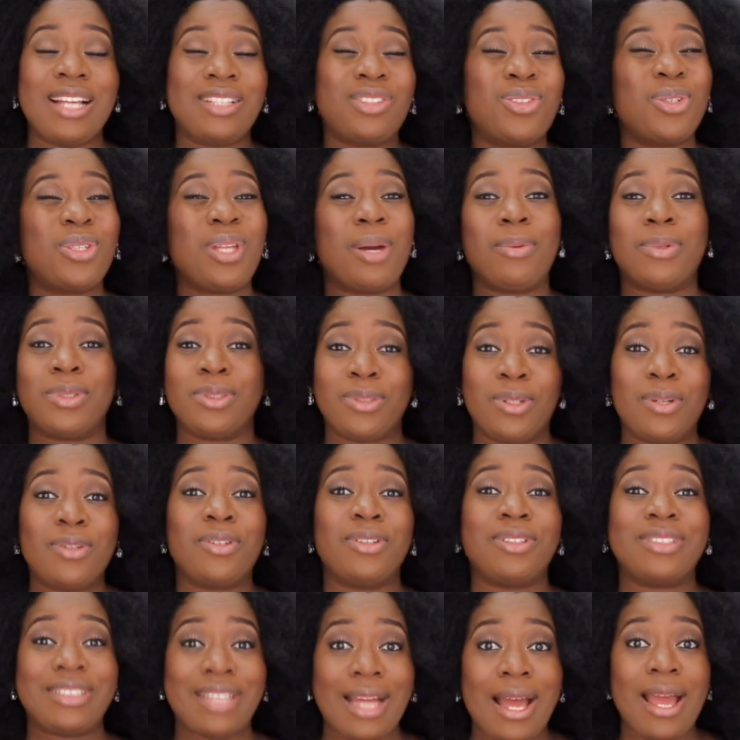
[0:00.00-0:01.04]
I thought I was
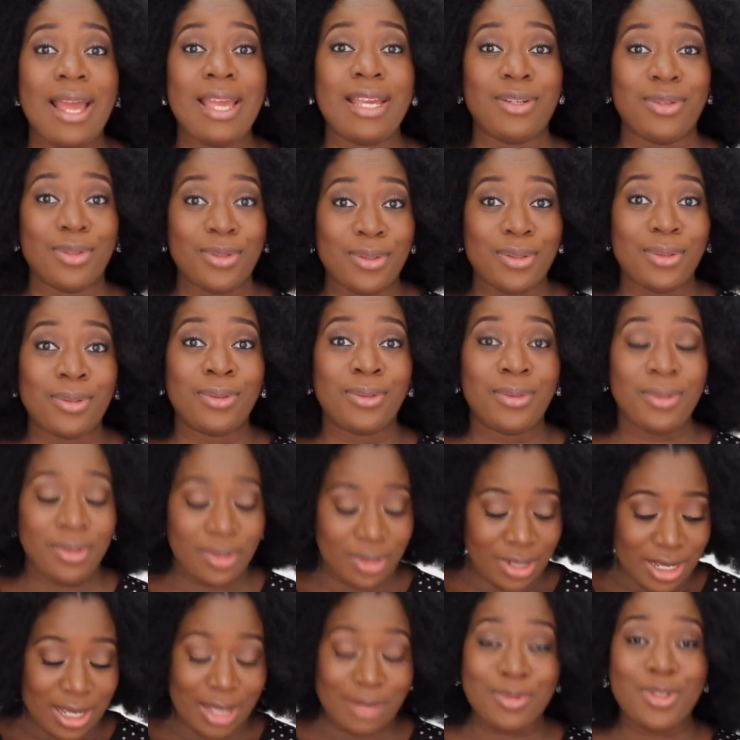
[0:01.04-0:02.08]
gonna die, you know.
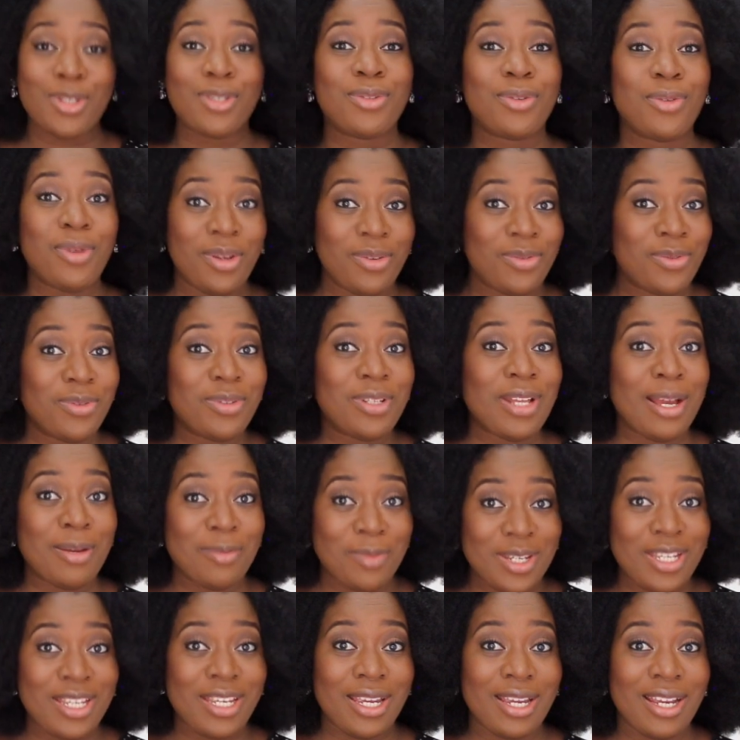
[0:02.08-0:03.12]
I'm just grateful that
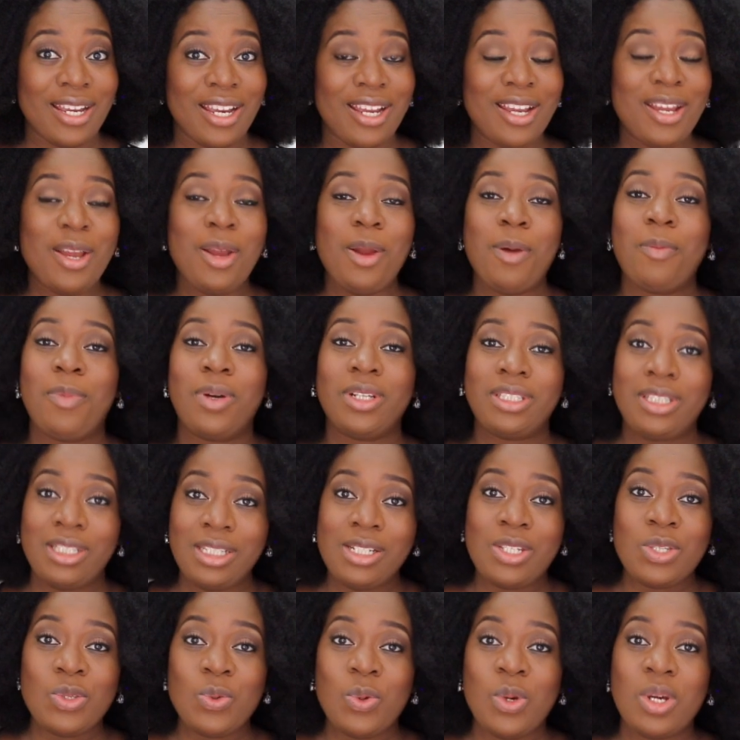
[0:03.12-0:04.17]
I'm here. But
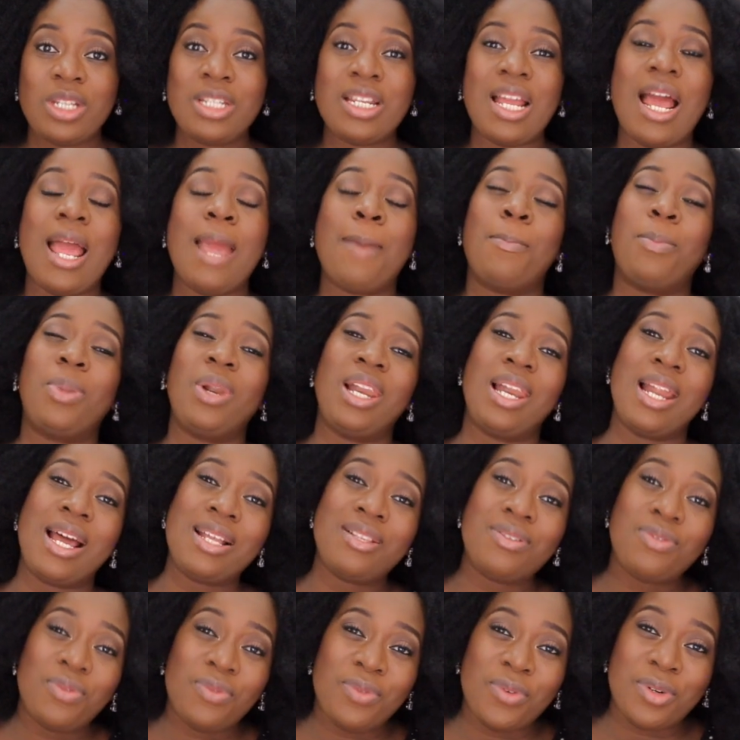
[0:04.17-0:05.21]
this one, I
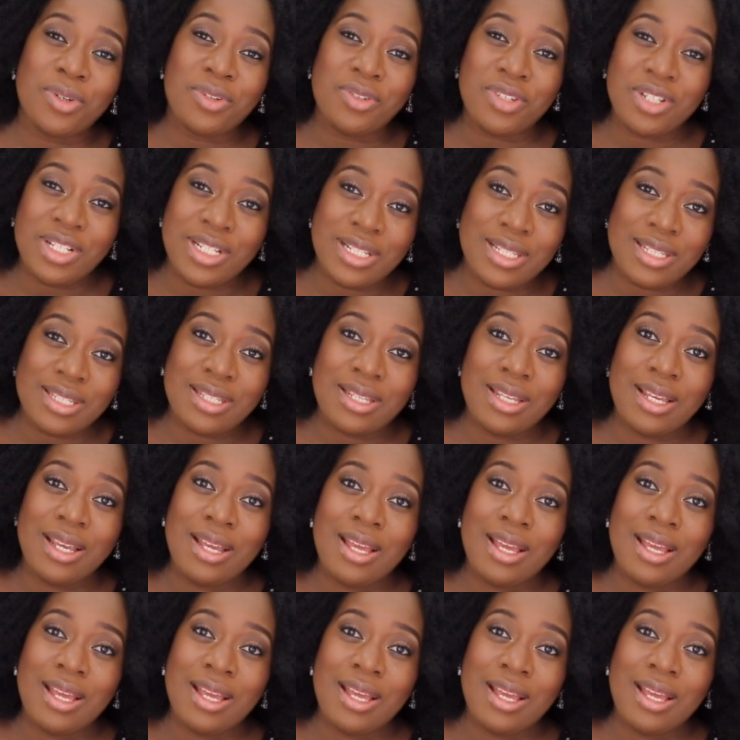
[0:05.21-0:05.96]
planned for it.